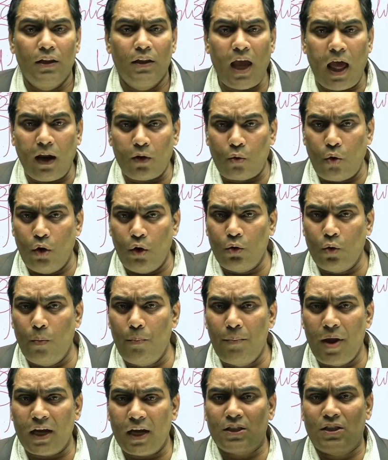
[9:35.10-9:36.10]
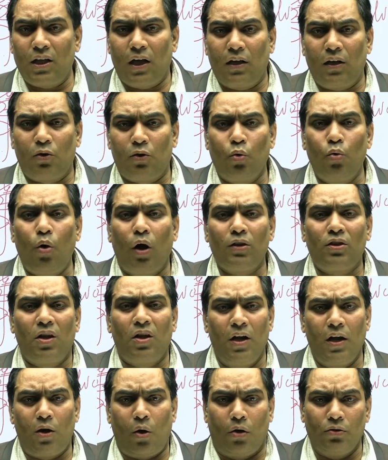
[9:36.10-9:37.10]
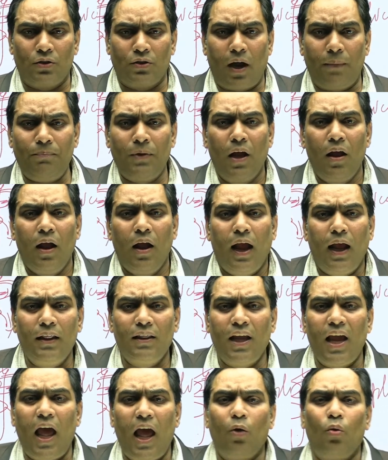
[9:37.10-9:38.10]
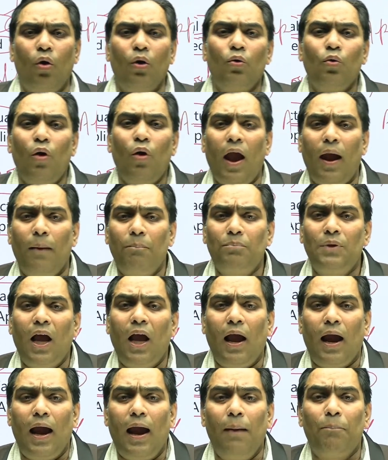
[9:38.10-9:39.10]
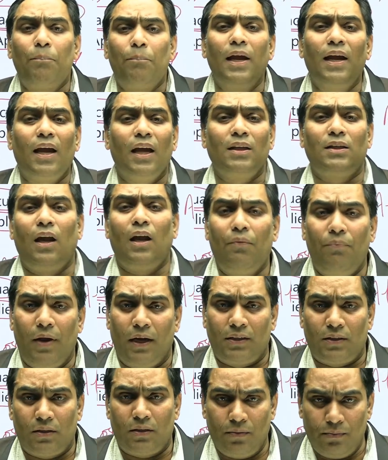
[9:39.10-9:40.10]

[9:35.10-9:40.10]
are going to mix the 2 or 3 concepts, and they are going to have the application based.